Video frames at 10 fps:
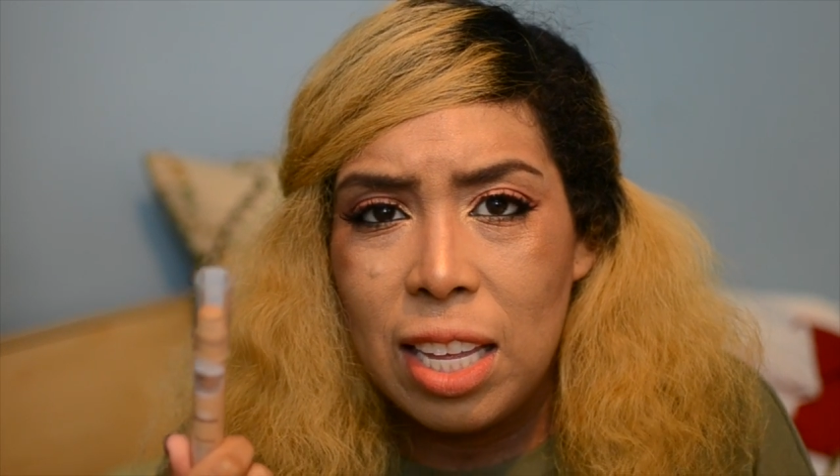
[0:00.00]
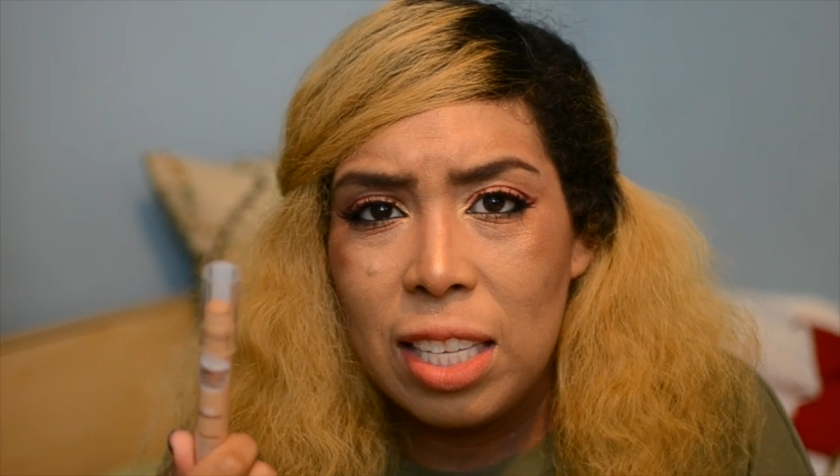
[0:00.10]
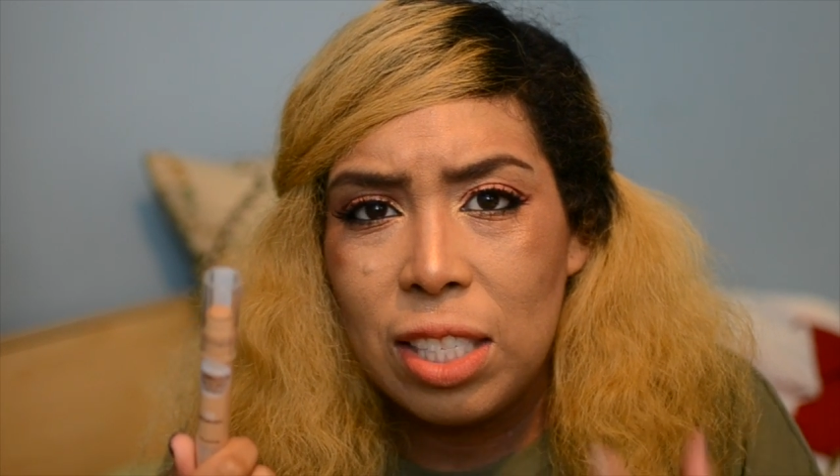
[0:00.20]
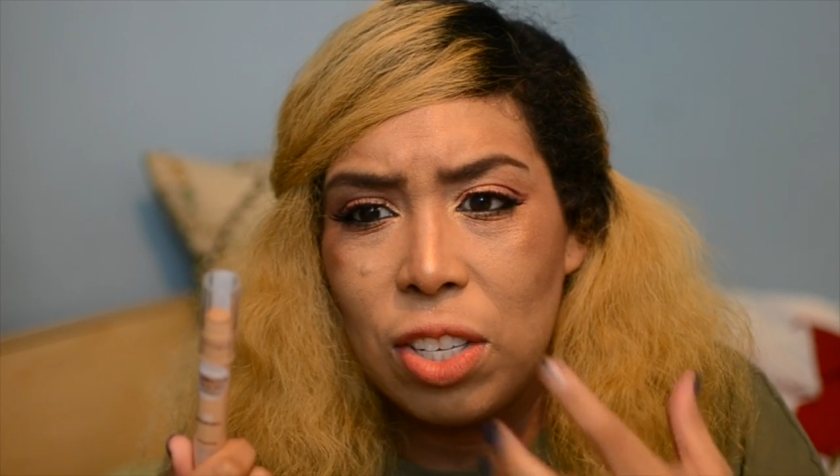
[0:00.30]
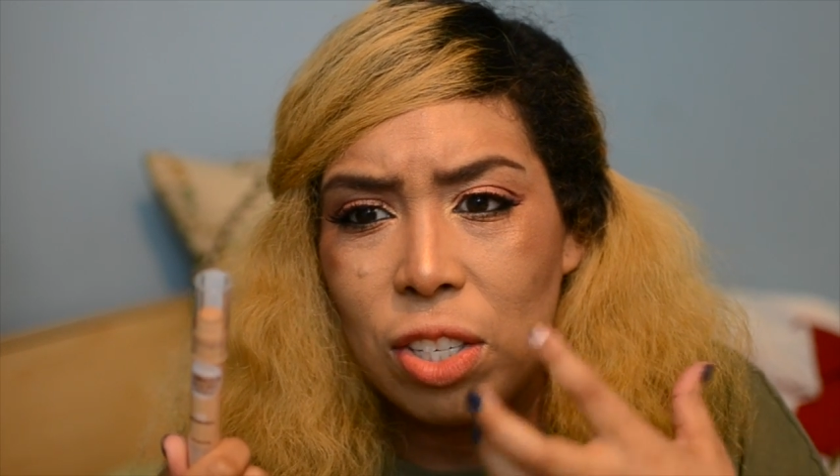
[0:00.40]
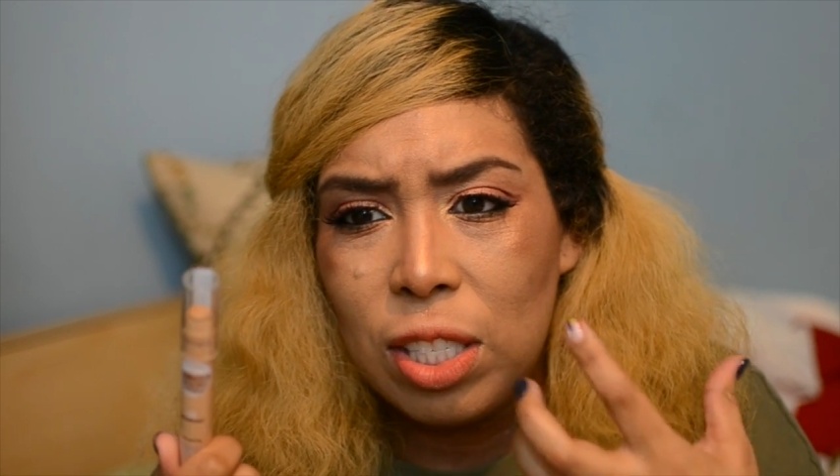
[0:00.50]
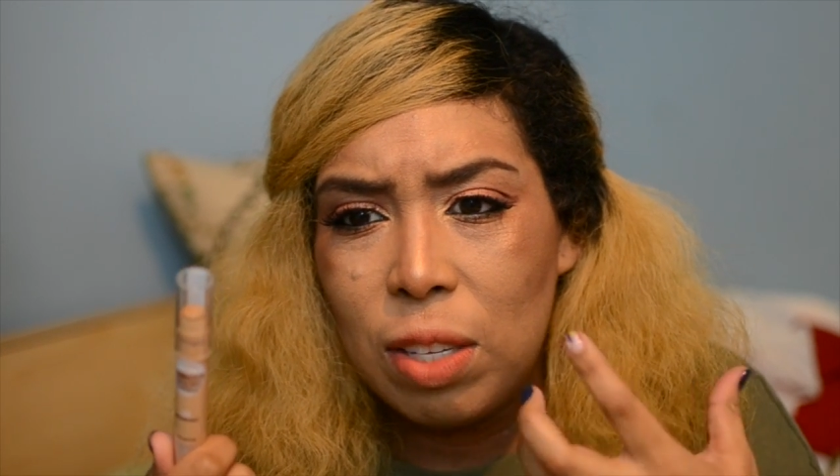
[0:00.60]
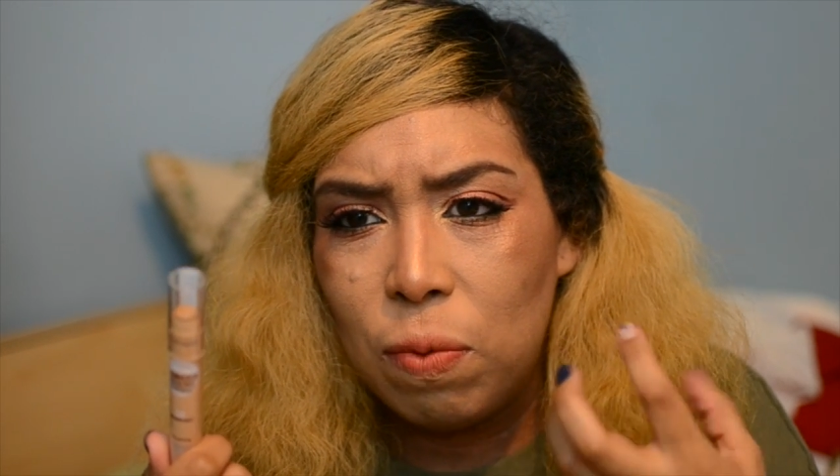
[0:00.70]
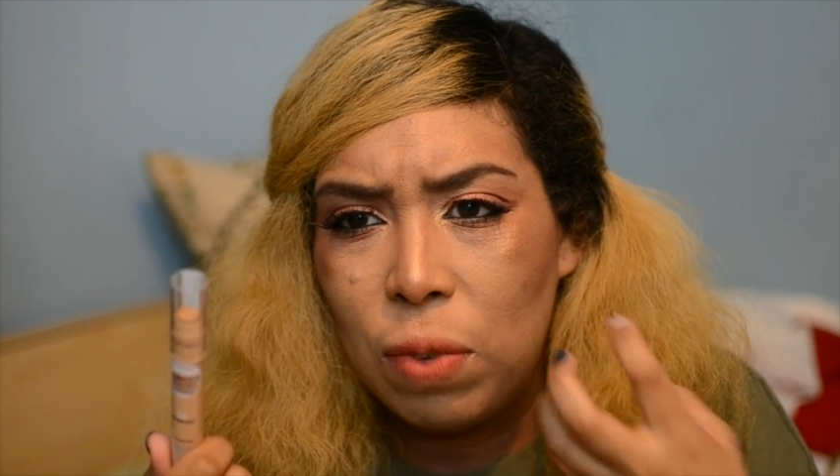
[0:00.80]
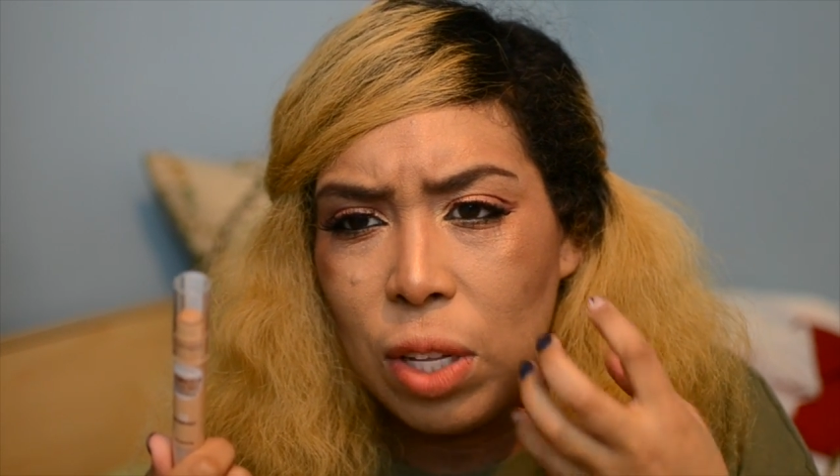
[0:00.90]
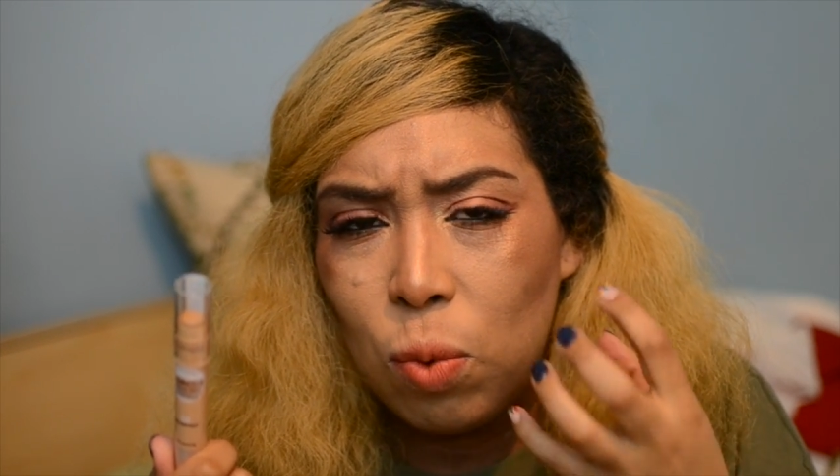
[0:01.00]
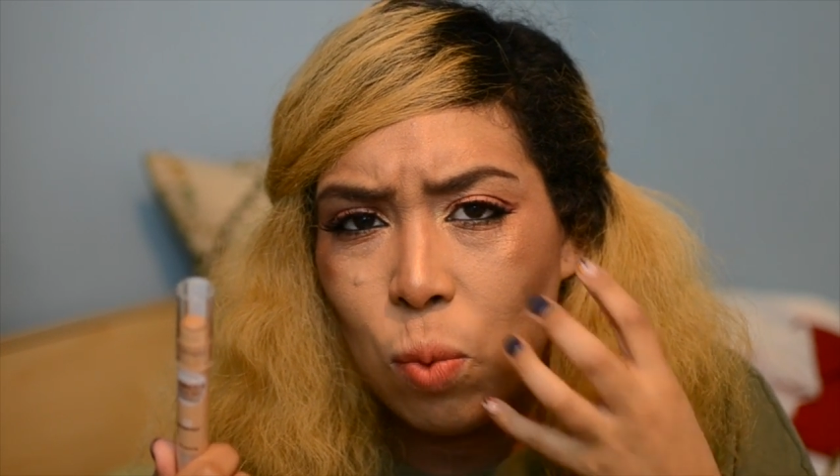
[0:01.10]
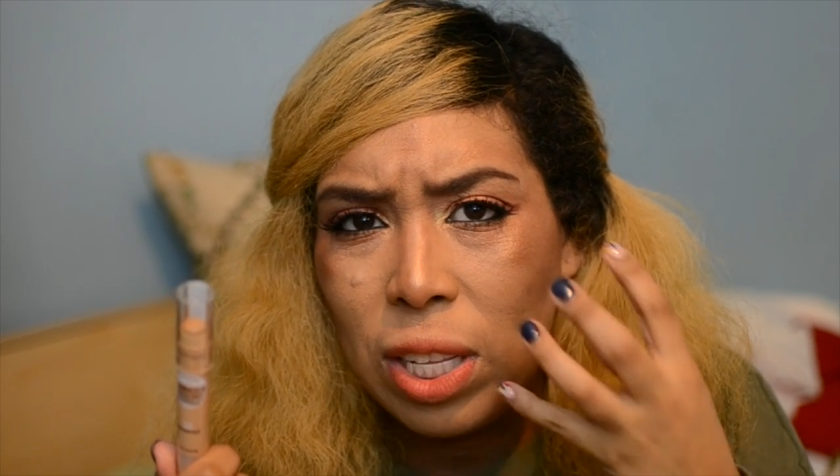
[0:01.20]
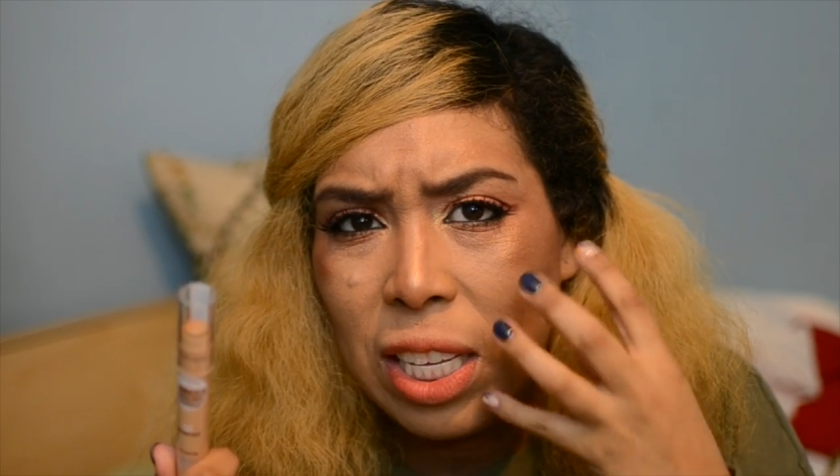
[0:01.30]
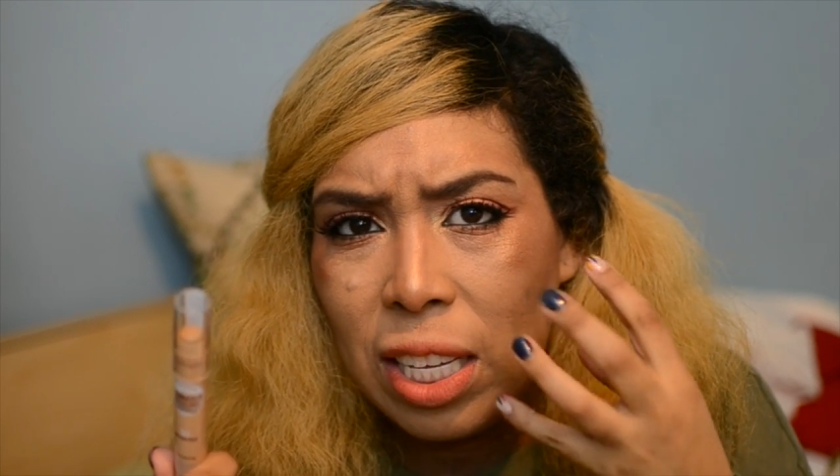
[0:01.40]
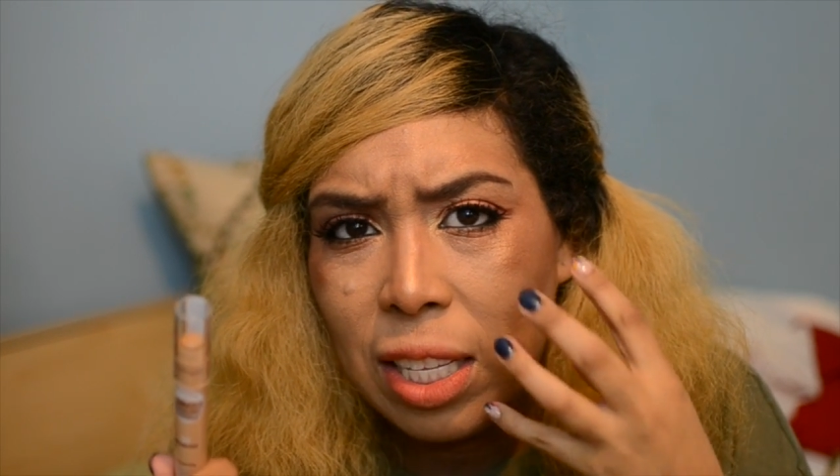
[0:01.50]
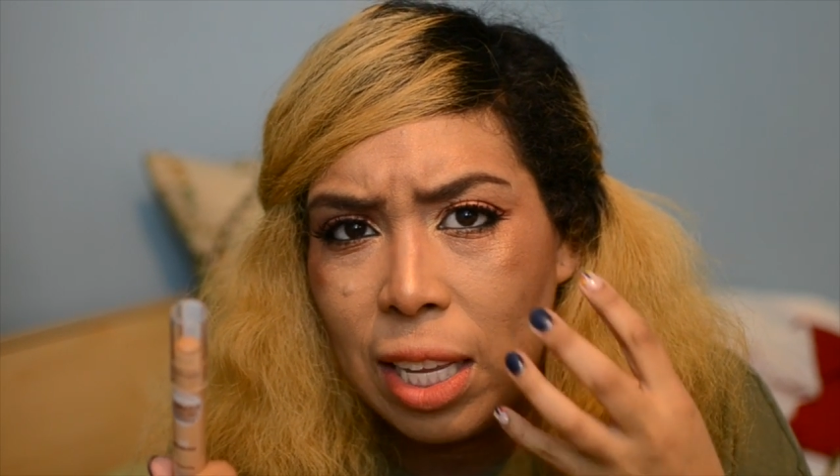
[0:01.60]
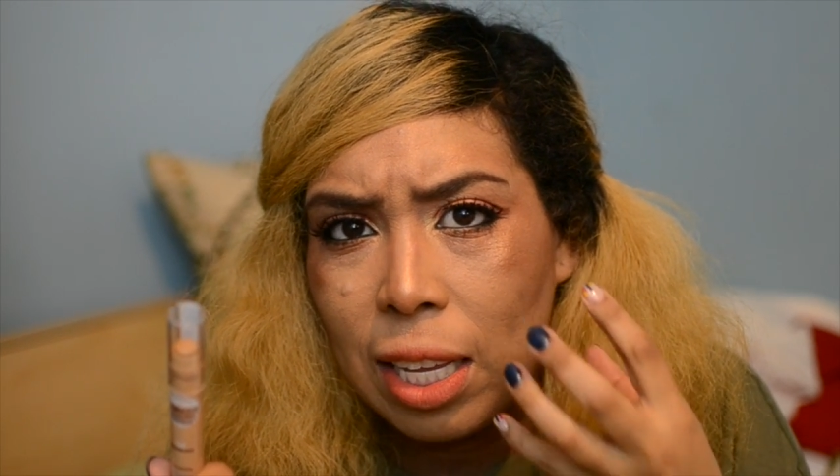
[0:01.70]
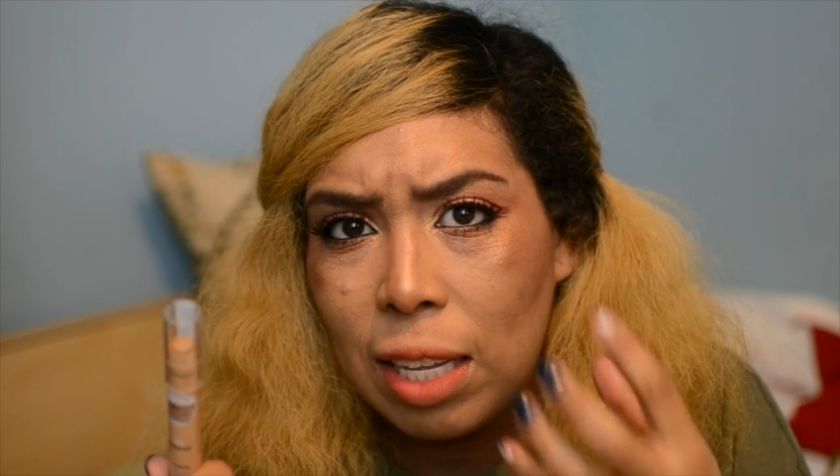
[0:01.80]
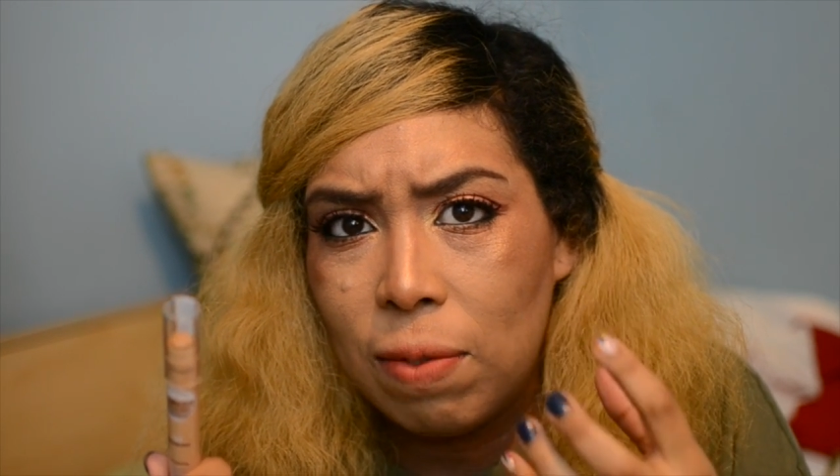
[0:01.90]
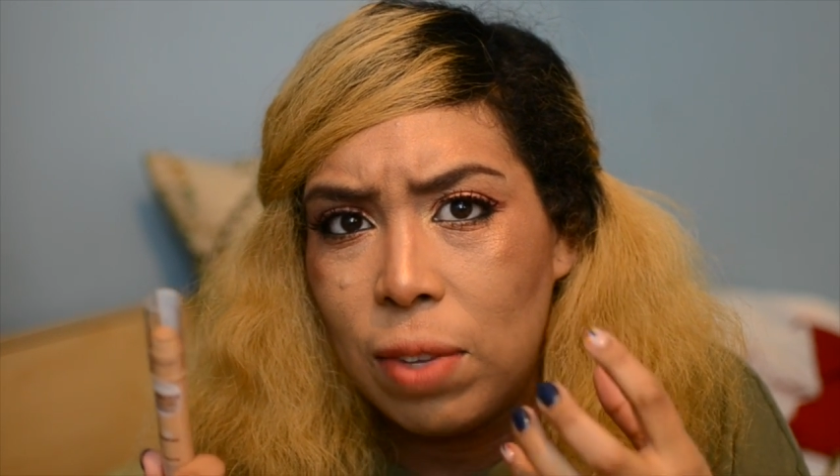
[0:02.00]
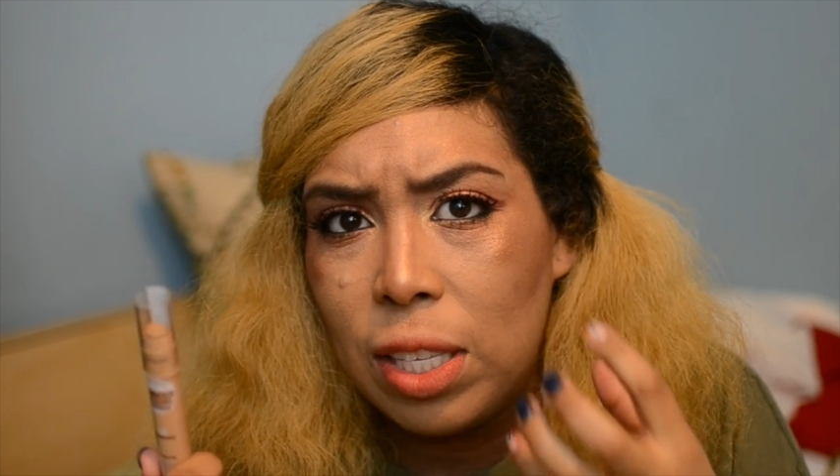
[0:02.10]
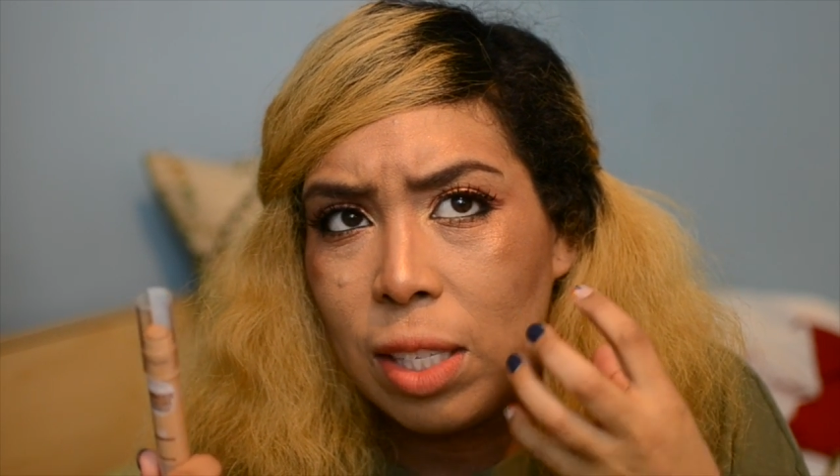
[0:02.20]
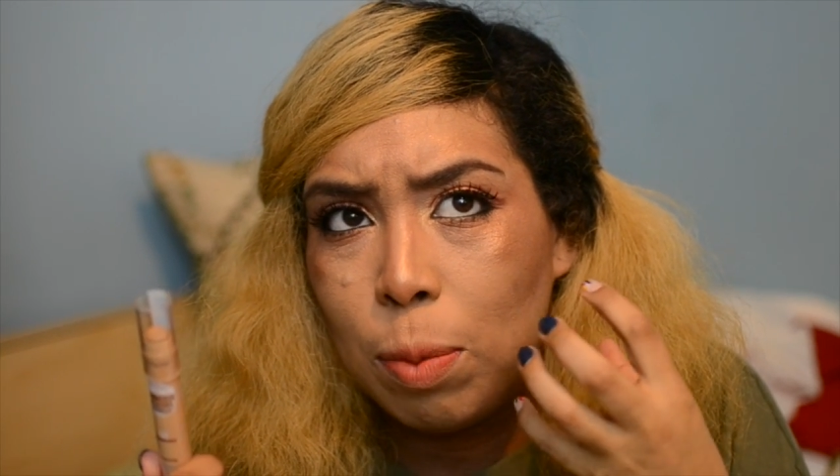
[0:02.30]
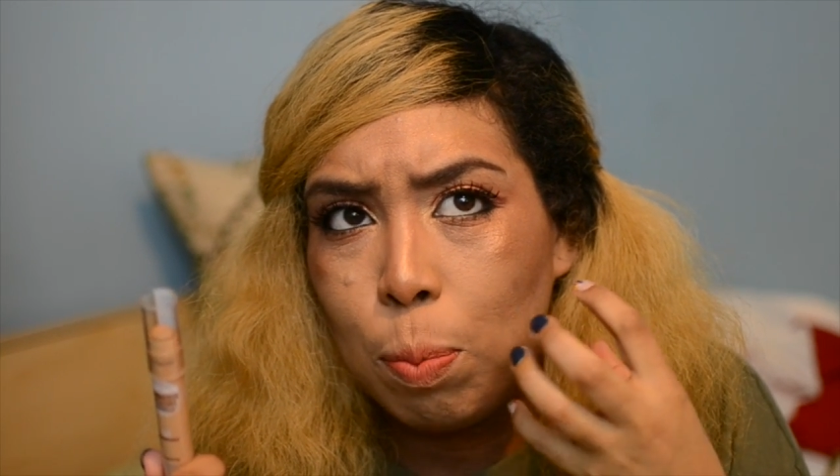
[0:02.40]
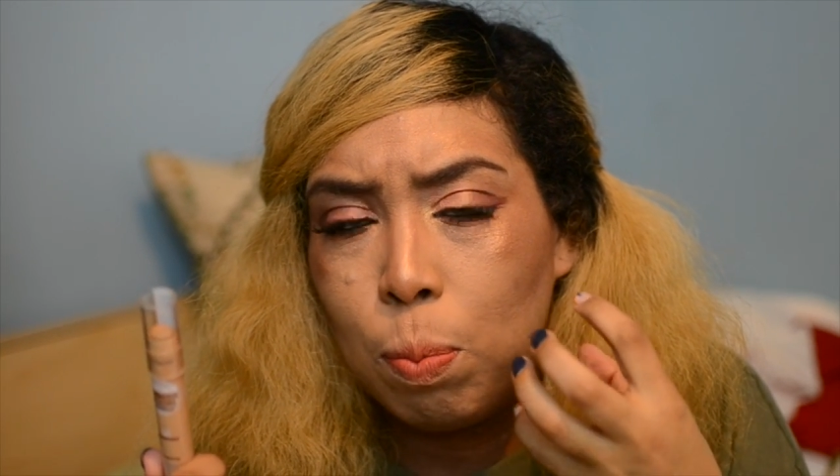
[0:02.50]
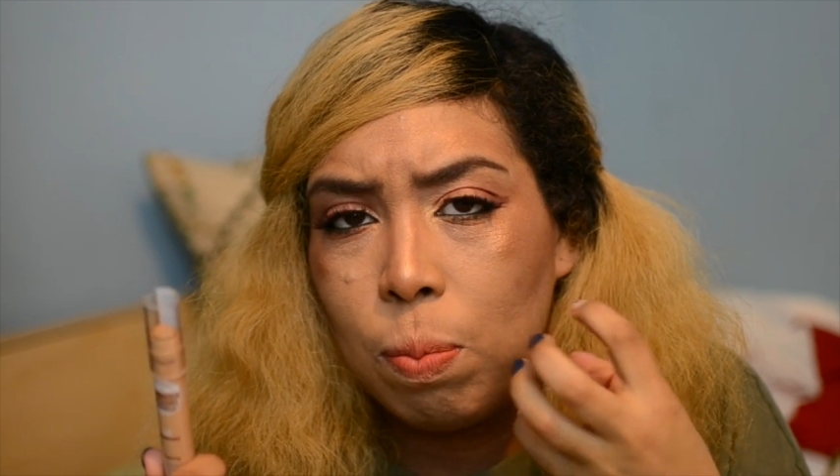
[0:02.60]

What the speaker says: it starts to feel really like if it's